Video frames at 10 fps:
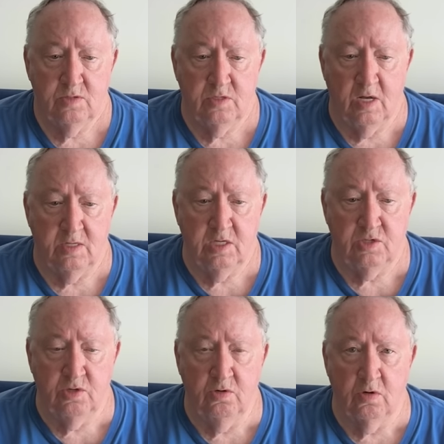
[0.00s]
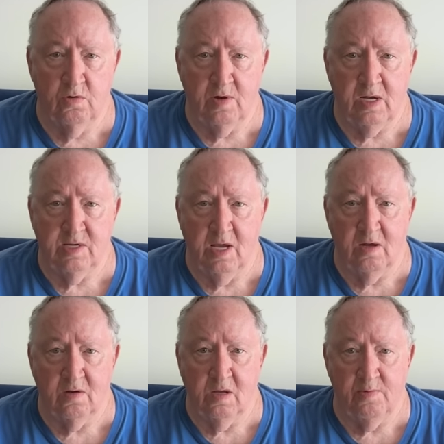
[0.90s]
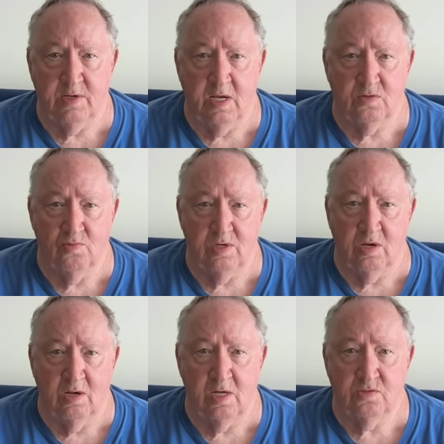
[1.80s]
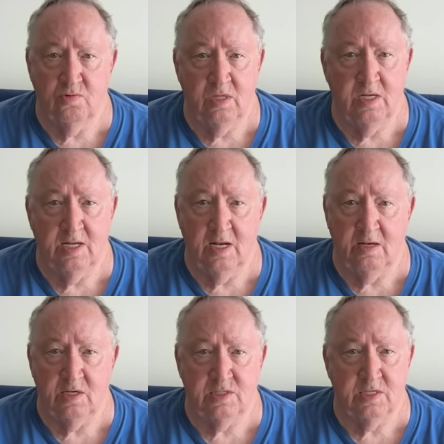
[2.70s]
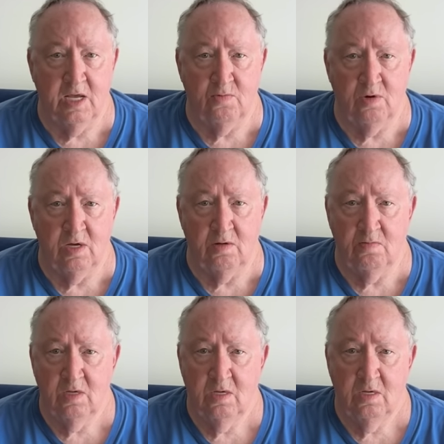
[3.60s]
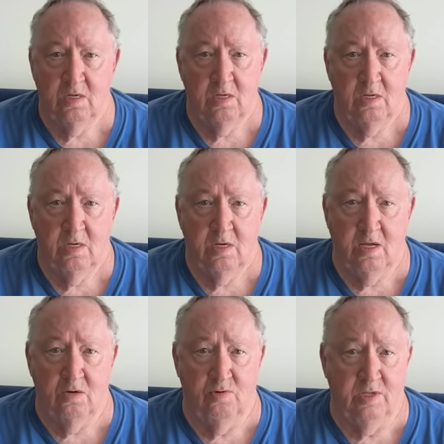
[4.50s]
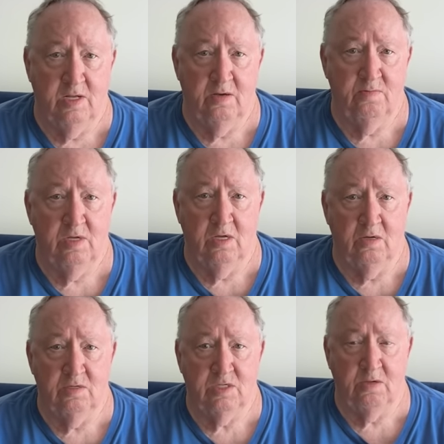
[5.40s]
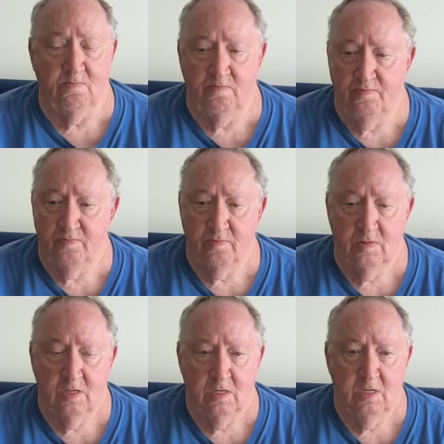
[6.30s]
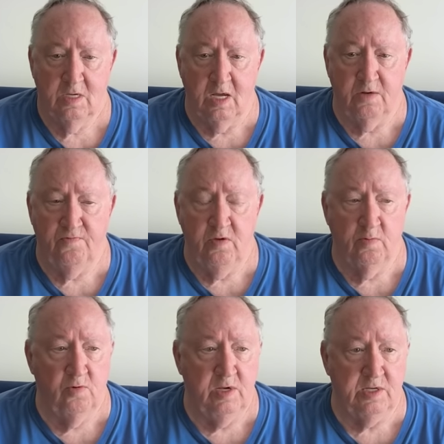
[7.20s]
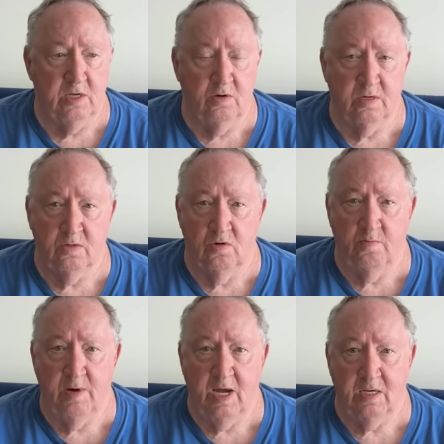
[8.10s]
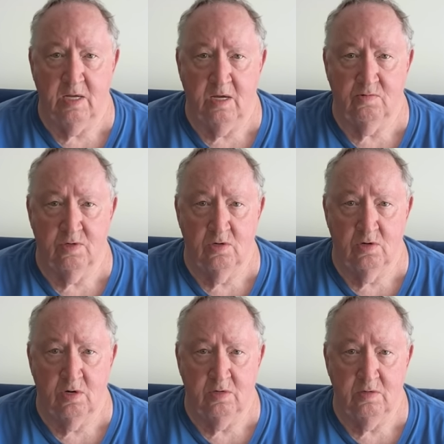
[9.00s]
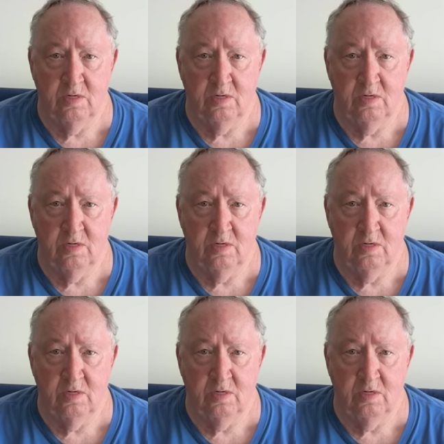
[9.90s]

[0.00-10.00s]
I just tootled around town a couple times, went to lunch with it, and then I just said, well, the hell with it. You know, it's got a few more weeks to go, and I'm going back to Ecuador, and